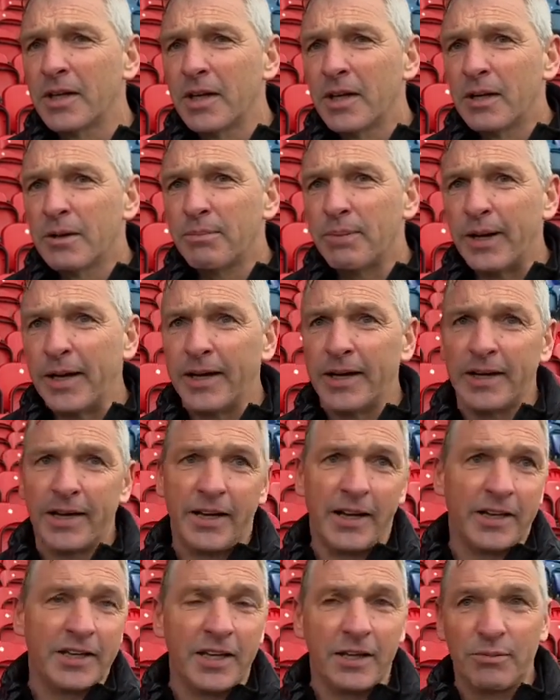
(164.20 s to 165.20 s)
But
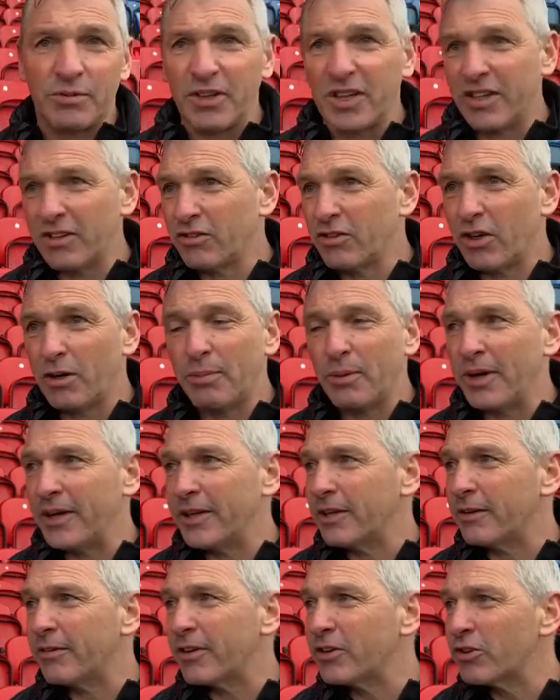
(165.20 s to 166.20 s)
I keep saying it's not about
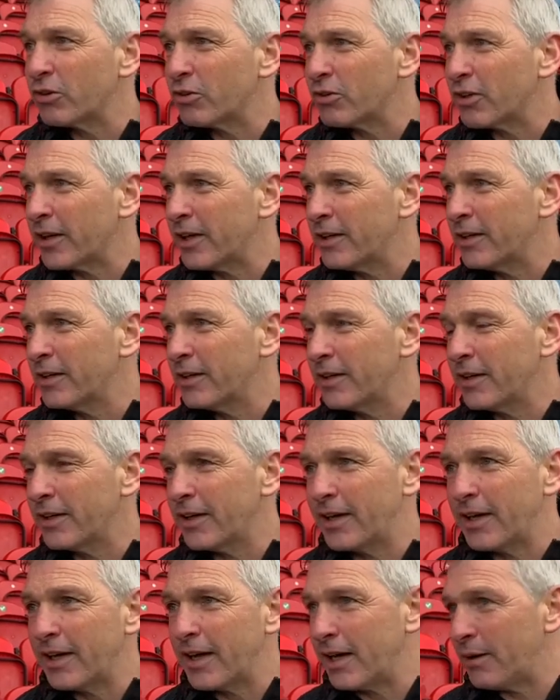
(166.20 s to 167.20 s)
individuals at,
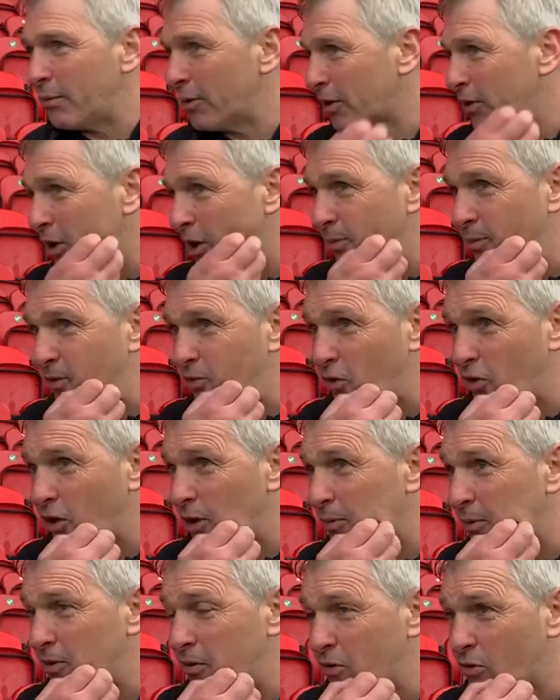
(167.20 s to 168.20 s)
at, at our club, it's all
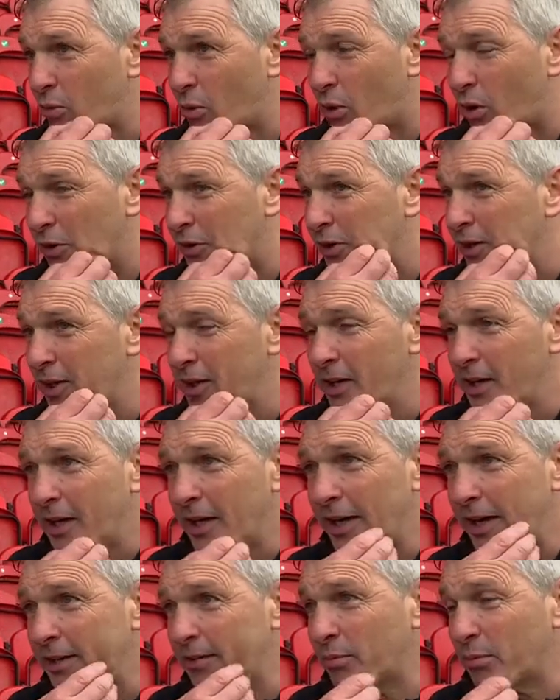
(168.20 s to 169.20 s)
about the squad,
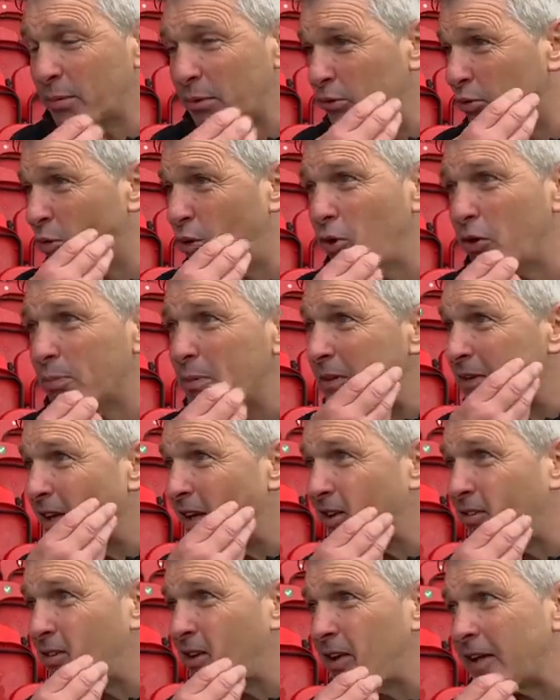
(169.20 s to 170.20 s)
and our squad will be
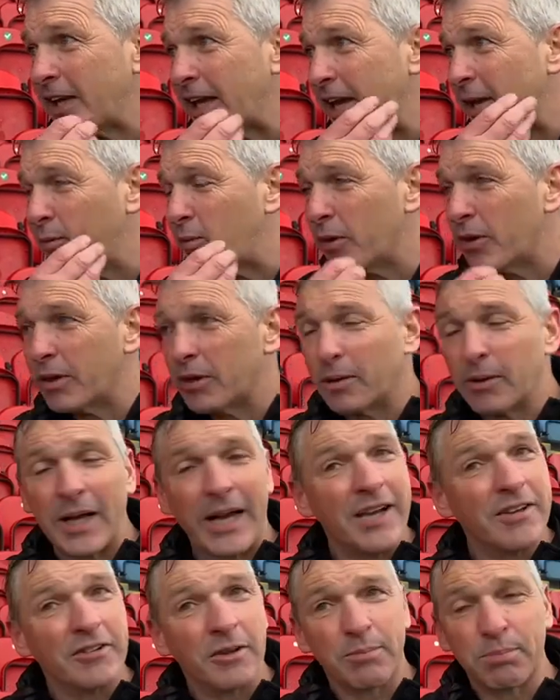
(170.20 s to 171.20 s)
tested again, whether the
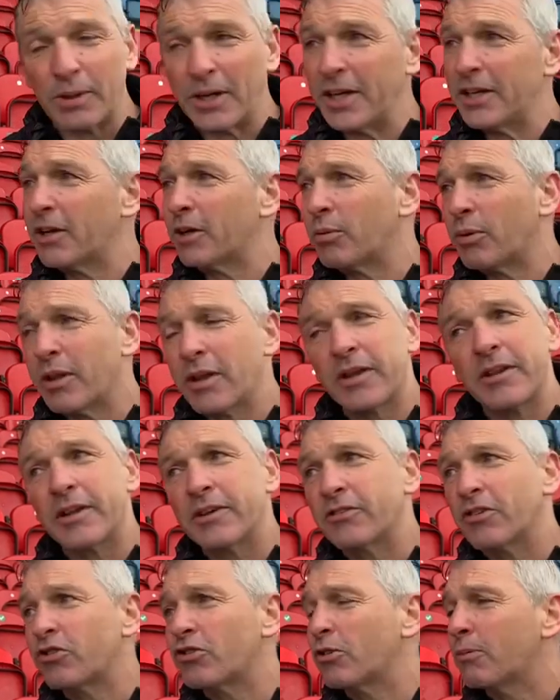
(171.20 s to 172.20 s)
guys are playing or whether
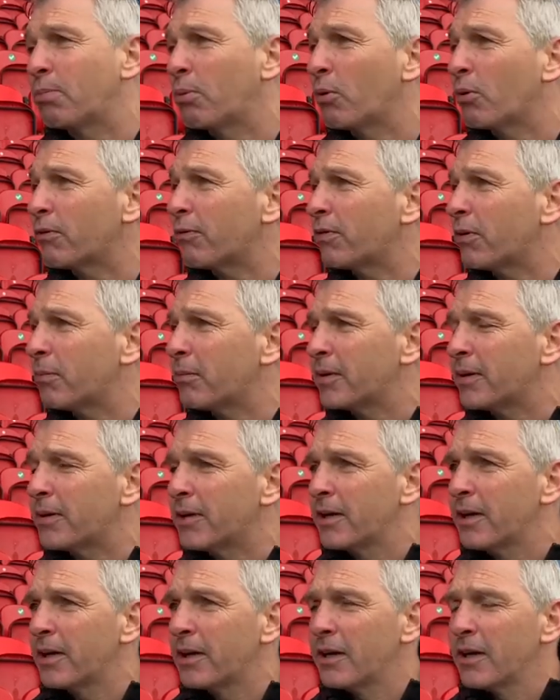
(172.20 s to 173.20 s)
they're just supporting from, from
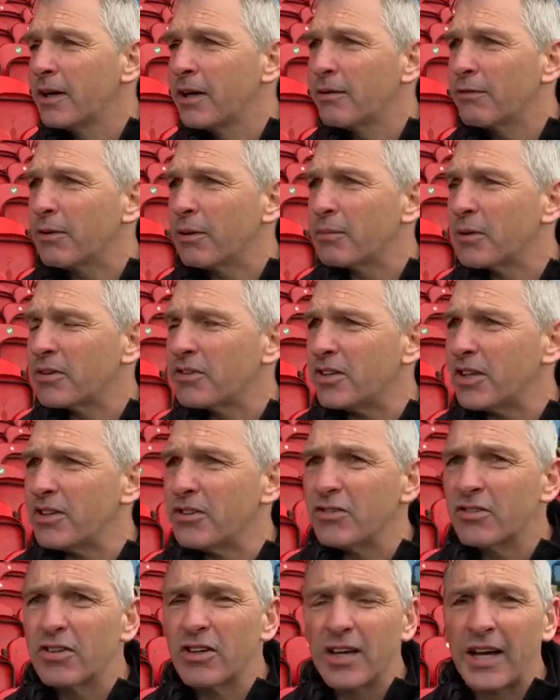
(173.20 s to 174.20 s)
the
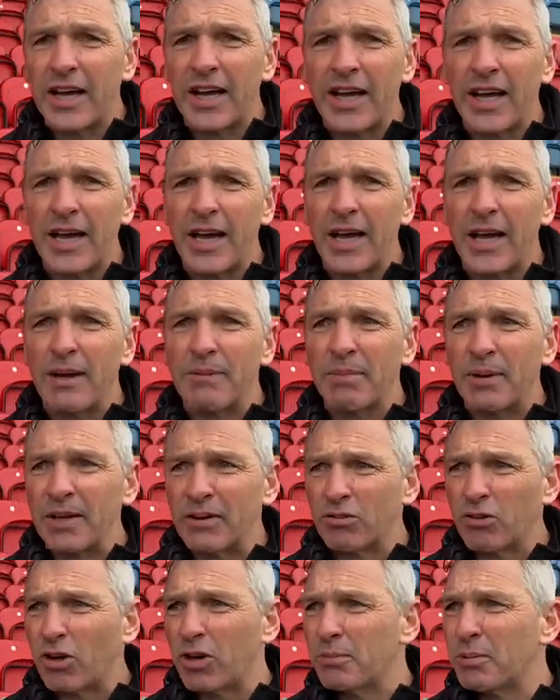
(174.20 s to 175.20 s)
scenes, Uh, but
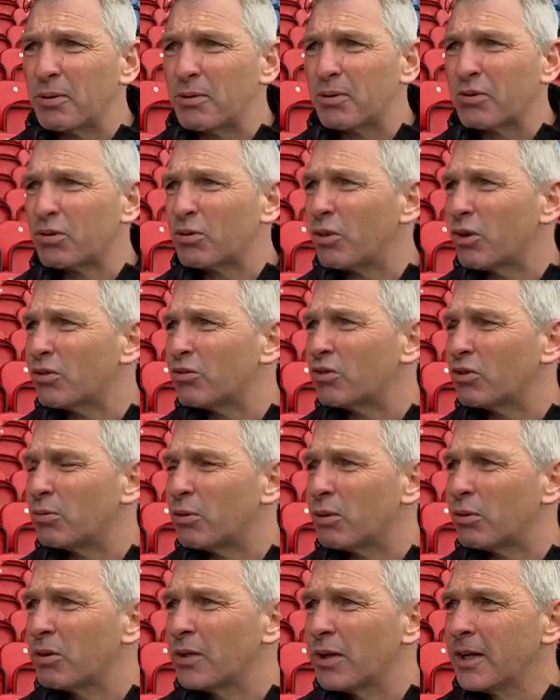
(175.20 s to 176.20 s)
it's all about the squad, so
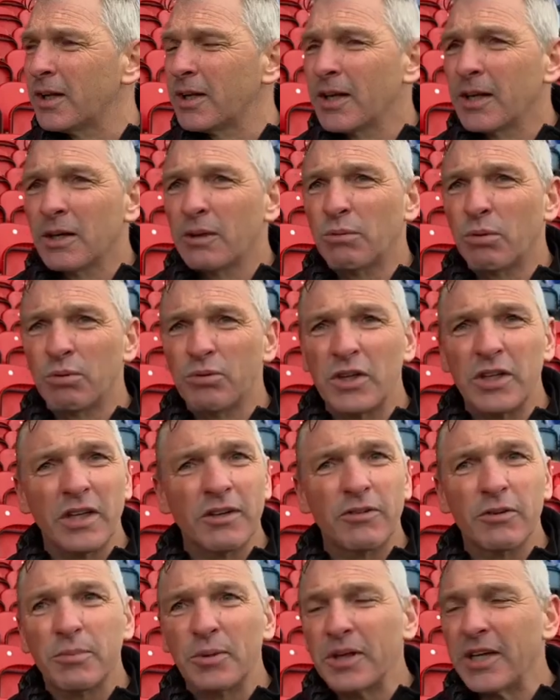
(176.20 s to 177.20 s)
we'll, we'll need
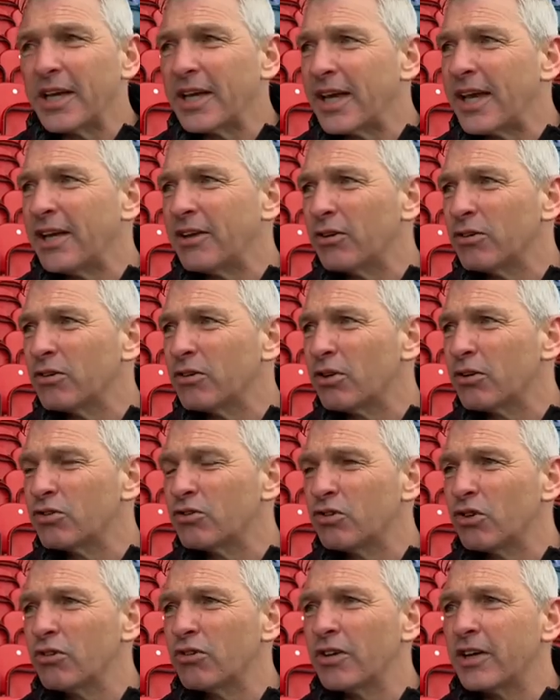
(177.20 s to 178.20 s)
everybody again on, on
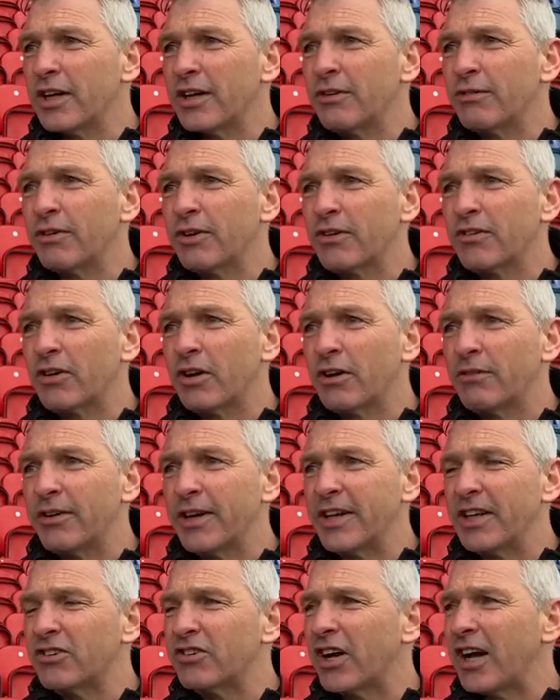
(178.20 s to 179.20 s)
Tuesday night for us to have
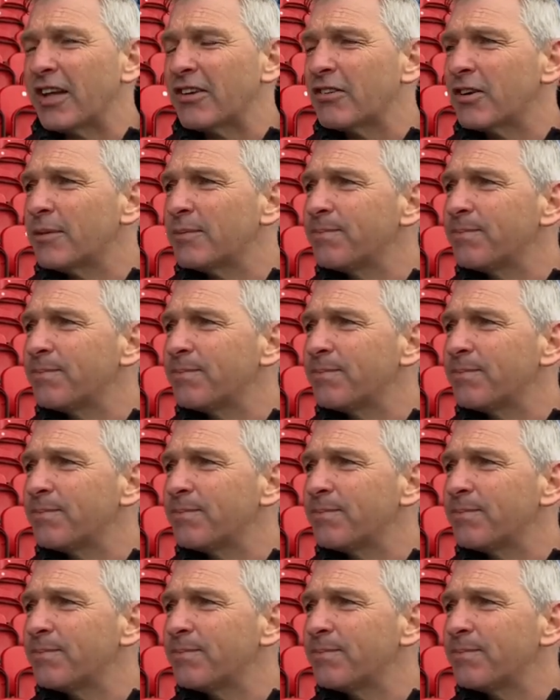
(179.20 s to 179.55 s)
any chance.